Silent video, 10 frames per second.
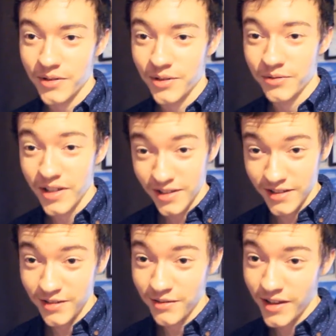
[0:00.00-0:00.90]
I know not
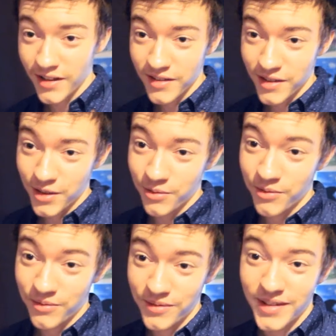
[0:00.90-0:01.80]
to do that,
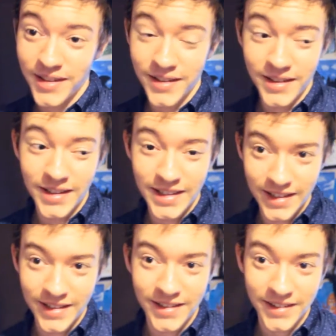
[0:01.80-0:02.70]
so
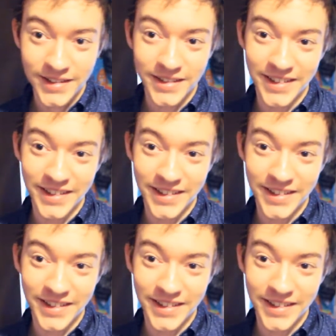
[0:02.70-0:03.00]
yeah.